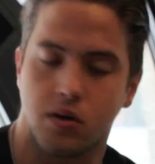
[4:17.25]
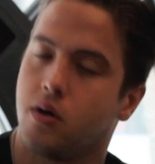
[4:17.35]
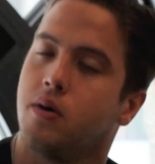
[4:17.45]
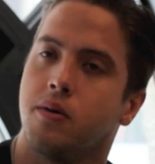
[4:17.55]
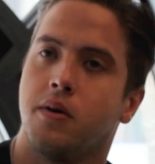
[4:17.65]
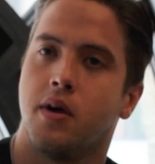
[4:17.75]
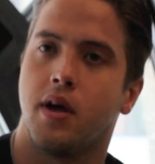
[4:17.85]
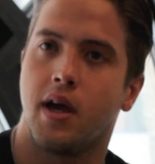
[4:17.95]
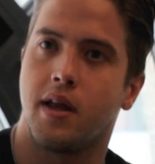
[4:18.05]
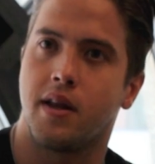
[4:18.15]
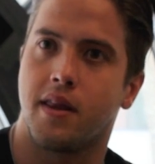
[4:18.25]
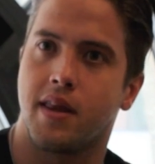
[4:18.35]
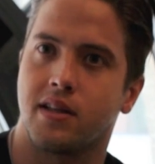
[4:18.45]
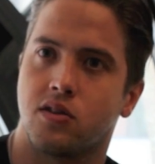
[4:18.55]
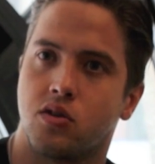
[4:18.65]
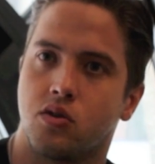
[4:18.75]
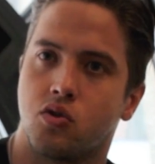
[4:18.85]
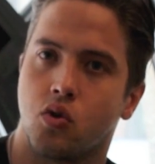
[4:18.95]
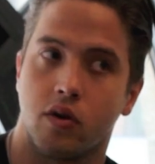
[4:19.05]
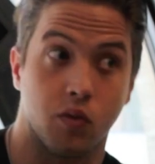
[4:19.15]
No, and that's
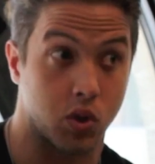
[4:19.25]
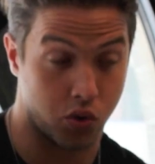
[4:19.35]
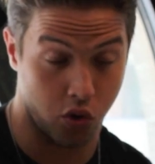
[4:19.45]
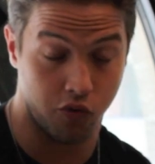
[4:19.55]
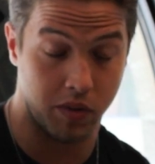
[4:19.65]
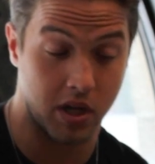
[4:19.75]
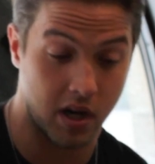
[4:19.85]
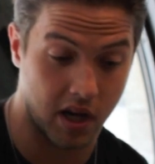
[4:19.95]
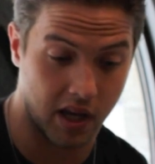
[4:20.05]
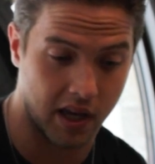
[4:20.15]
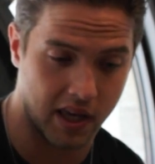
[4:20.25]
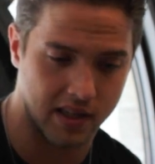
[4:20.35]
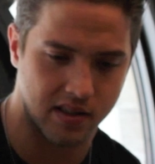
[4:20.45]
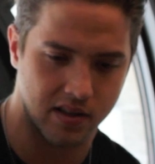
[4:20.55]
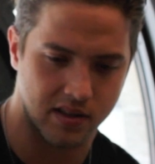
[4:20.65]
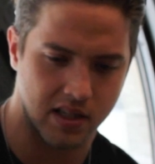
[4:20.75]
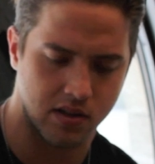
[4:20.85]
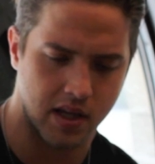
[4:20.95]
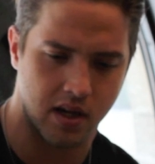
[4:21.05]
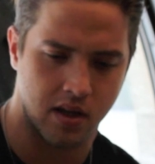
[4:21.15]
sort of what drove me, and I guess in the
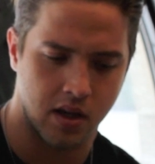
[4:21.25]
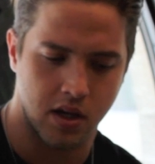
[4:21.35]
sense that